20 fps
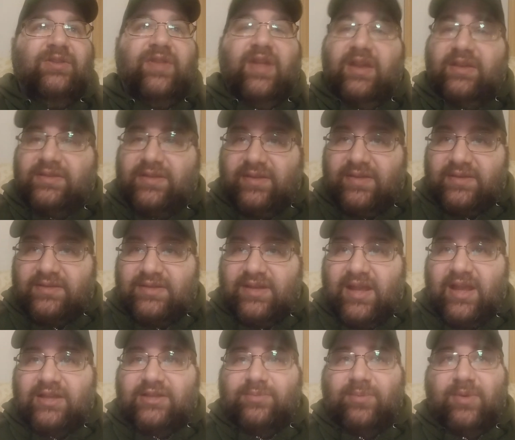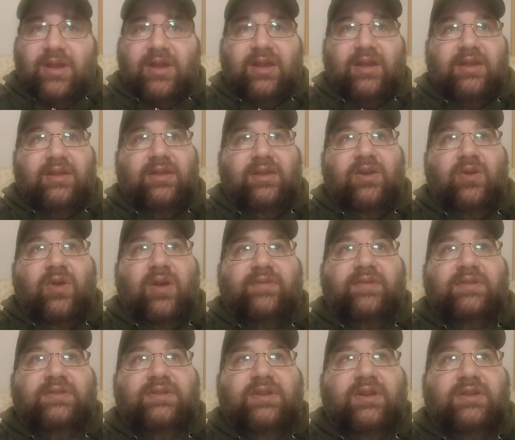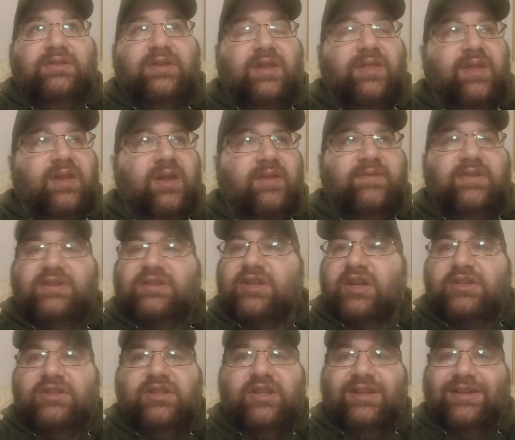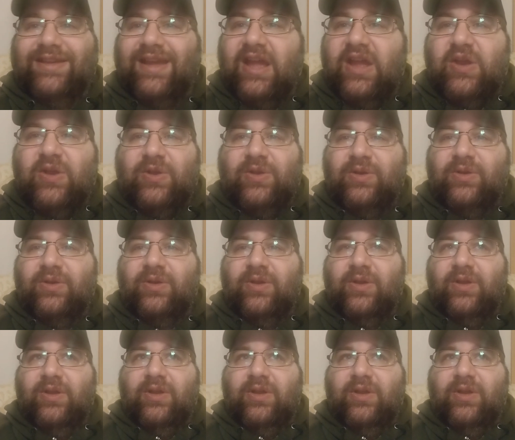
thanks to the Slashback. You know, I've discussed, I think I've discussed the entire